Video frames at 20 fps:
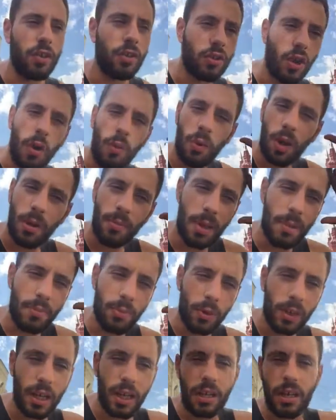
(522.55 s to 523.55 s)
You don't want to be
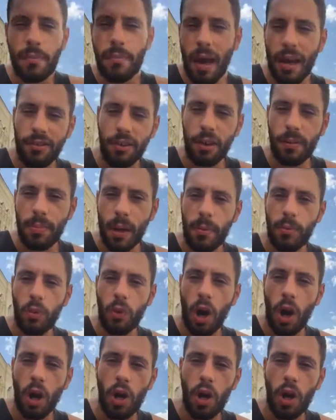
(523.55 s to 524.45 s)
bringing your magic bubble